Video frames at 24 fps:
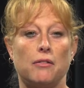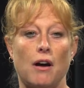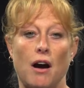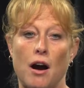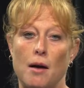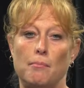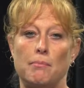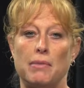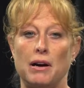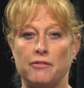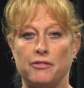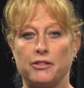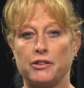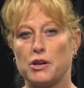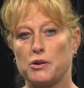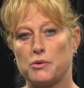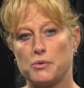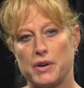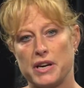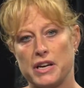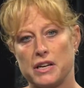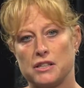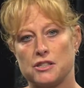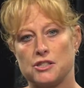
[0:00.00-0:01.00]
on Buffalo
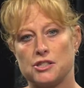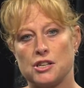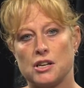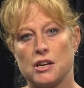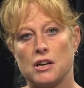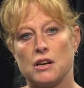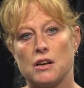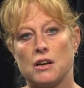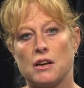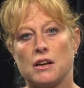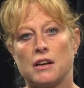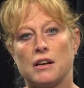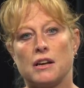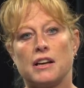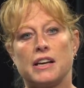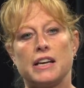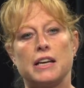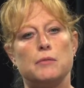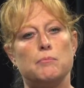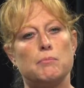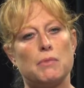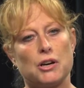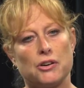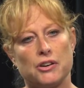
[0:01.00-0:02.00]
Ridge
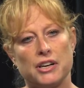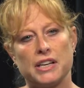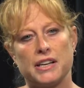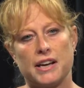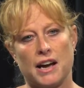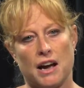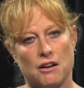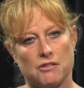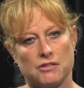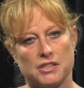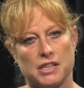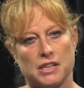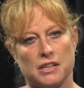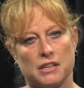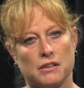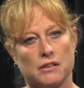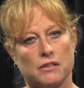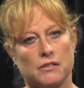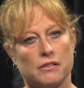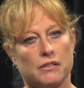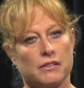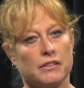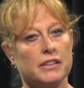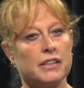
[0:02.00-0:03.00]
in Murray County,
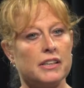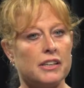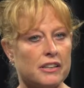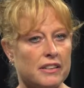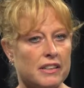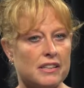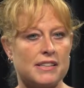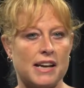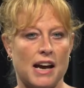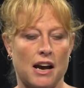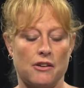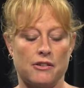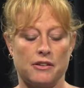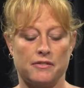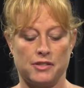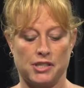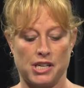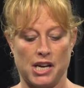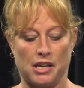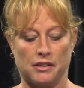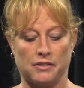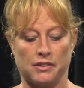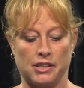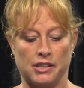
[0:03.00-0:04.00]
near the town of
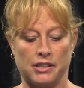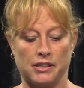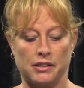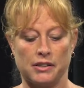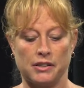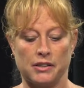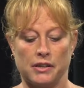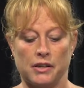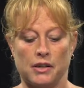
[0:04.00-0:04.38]
Chandler.